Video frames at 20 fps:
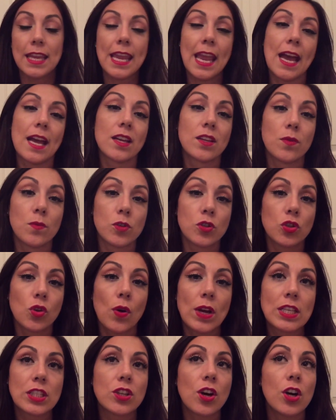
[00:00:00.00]
Yeah,
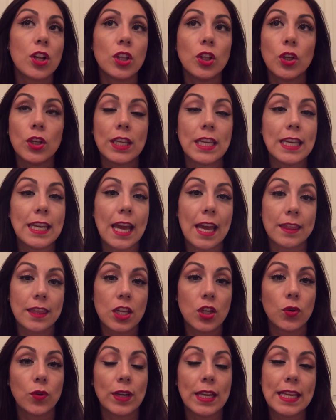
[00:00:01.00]
so I started looking at
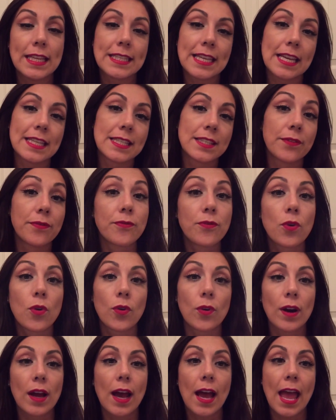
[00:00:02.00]
the ingredients at
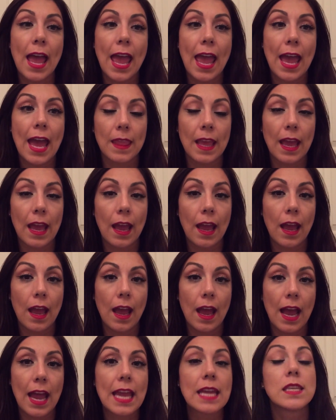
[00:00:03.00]
Sephora, and
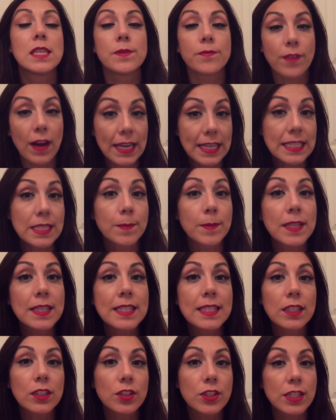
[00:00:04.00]
I ended up finding some
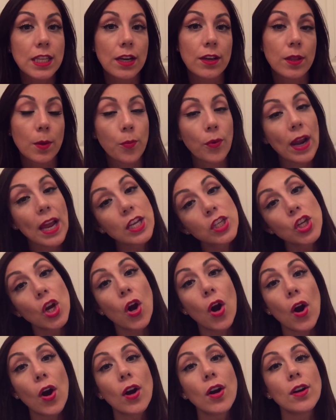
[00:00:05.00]
concealers there. The brand
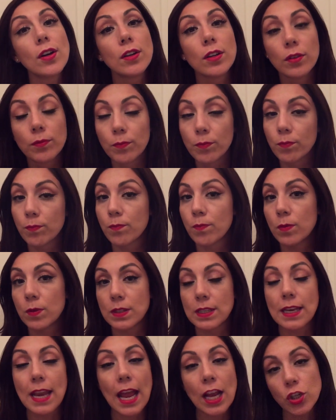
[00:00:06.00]
Tarte
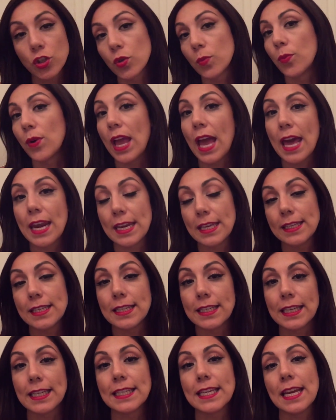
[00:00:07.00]
was a natural brand and
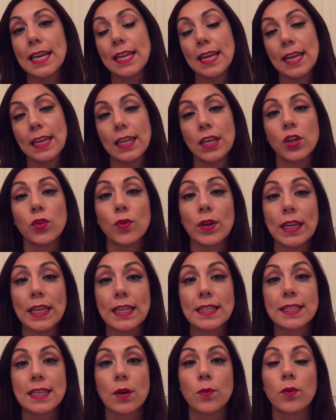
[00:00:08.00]
didn't contain any
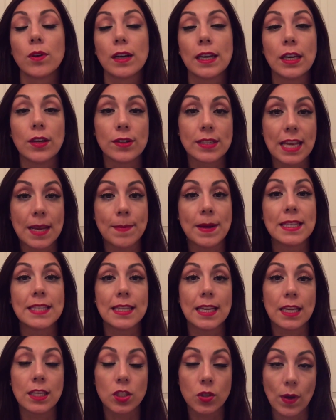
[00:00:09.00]
ingredients that were gonna irritate my
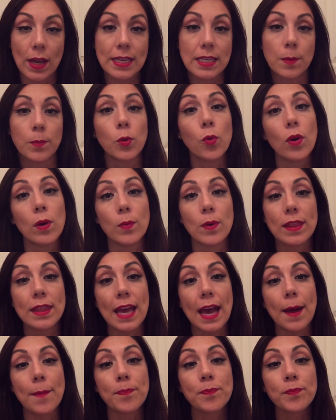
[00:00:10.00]
skin, so I ended up going with
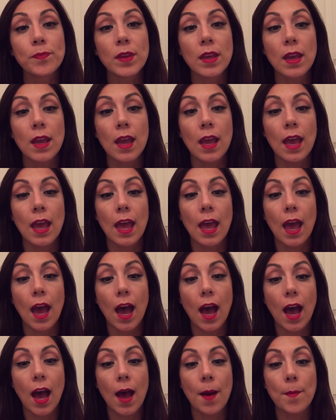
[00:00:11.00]
that.
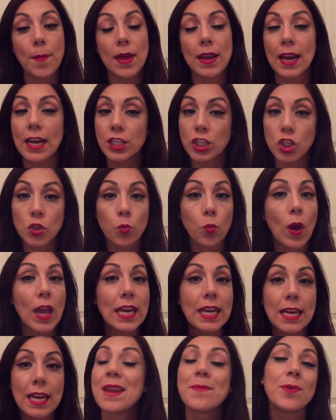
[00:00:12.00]
And I just
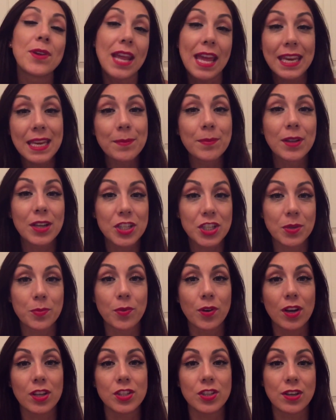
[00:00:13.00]
waited. I didn't put any blush or
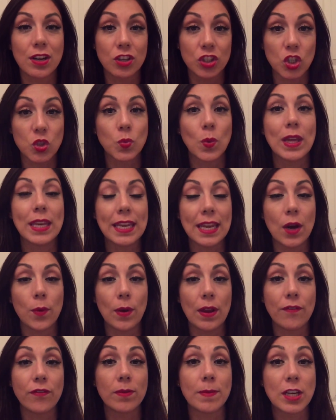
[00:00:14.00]
bronzer, and I was just
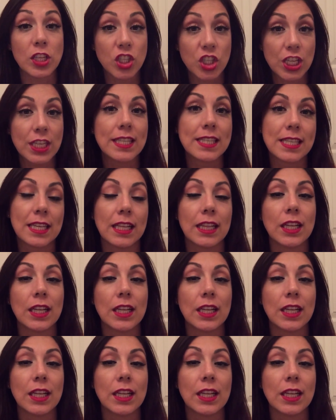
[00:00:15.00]
waiting for my cheeks to